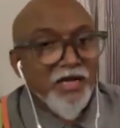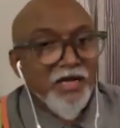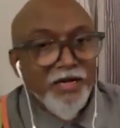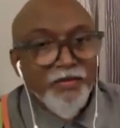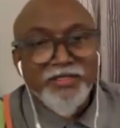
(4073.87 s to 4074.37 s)

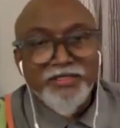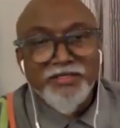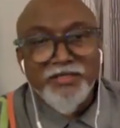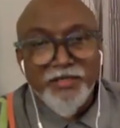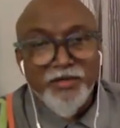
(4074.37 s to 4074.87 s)
I
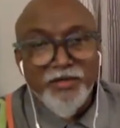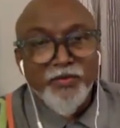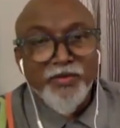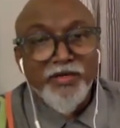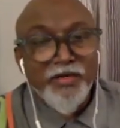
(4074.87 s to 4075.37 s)
wish uh, you know
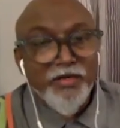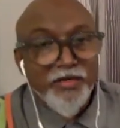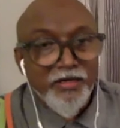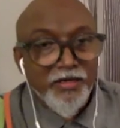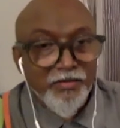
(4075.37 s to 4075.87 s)
we
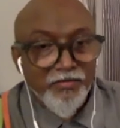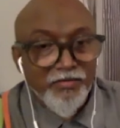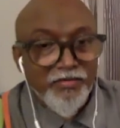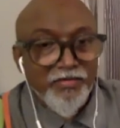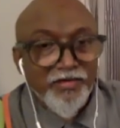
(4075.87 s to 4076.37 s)
um,